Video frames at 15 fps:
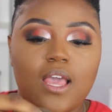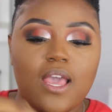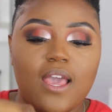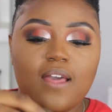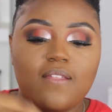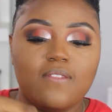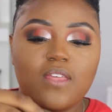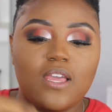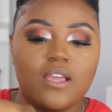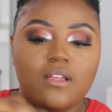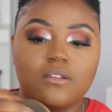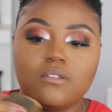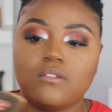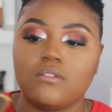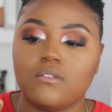and
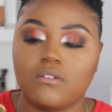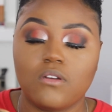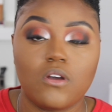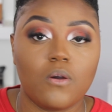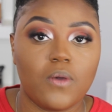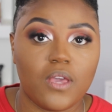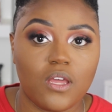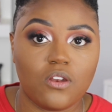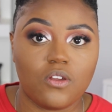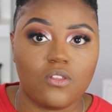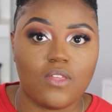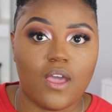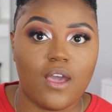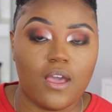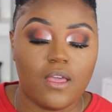then going under
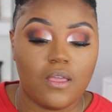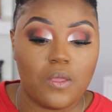the eye.